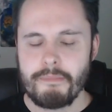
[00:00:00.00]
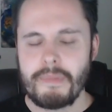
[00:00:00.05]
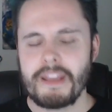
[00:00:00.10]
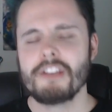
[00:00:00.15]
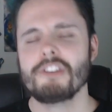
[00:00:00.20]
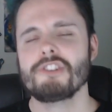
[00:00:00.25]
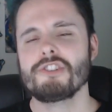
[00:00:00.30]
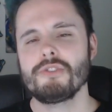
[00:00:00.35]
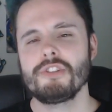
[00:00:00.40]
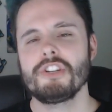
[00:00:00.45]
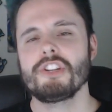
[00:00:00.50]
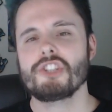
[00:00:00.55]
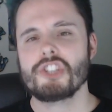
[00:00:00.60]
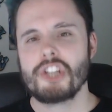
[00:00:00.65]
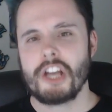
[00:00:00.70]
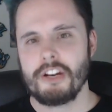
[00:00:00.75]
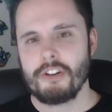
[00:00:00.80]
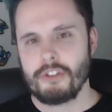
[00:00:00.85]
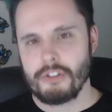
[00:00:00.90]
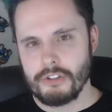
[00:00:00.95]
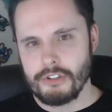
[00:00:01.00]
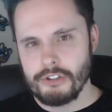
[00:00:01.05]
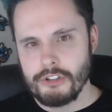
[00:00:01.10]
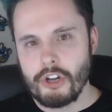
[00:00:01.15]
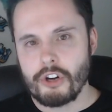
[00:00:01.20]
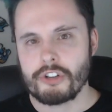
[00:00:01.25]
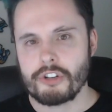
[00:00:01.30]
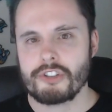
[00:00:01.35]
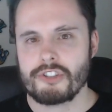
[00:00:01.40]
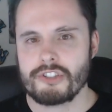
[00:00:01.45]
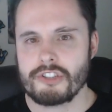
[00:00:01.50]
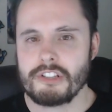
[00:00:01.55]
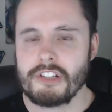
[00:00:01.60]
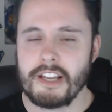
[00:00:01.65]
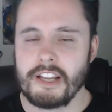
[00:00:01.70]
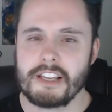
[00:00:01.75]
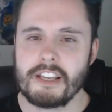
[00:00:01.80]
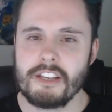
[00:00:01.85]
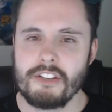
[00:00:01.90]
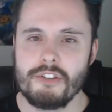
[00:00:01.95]
make sure your channel looks
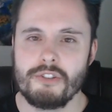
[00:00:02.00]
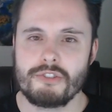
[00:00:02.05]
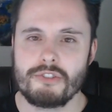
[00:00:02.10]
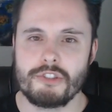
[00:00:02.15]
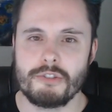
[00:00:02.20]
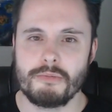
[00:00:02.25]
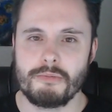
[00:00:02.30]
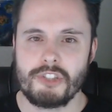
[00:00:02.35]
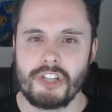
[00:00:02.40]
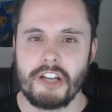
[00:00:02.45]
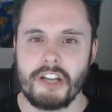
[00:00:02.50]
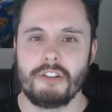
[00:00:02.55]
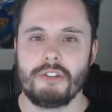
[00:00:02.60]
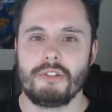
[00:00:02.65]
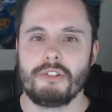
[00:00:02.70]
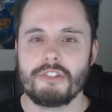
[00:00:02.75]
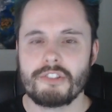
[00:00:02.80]
like a YouTube channel.